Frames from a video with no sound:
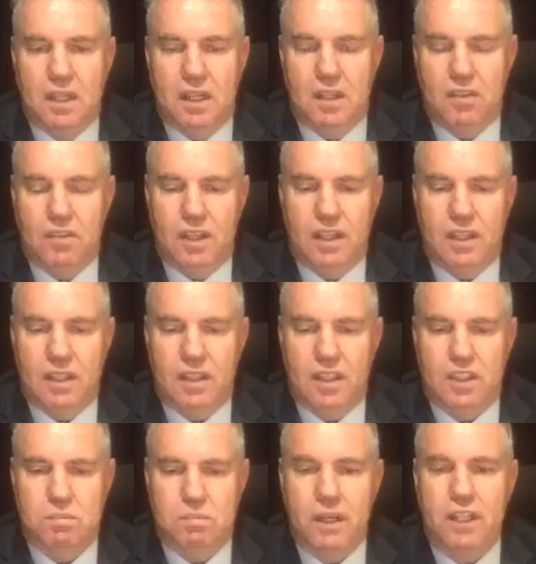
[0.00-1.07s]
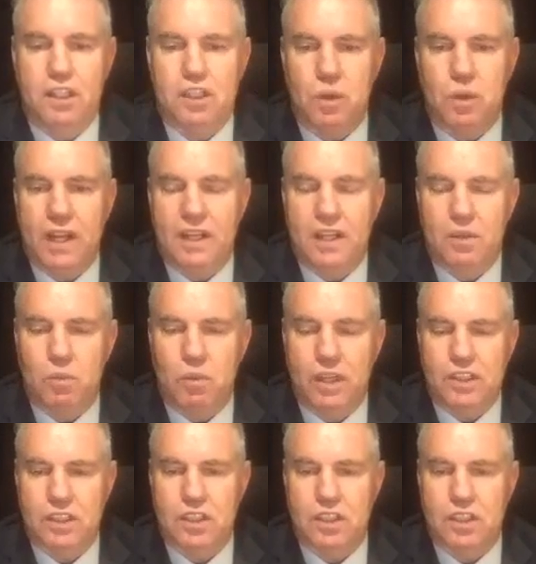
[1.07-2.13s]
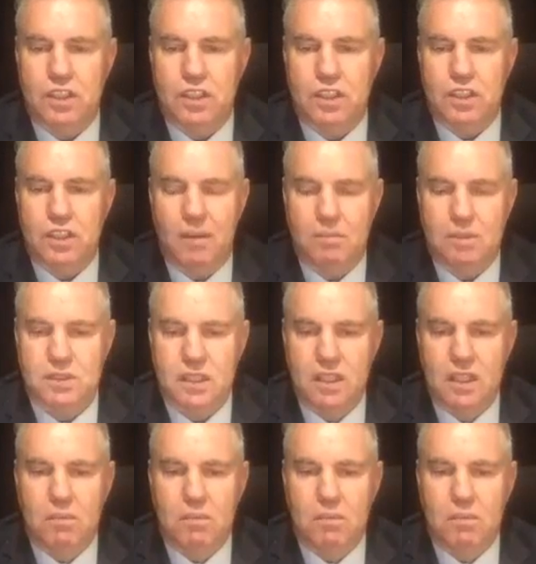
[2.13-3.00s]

There's been a trend in recent times,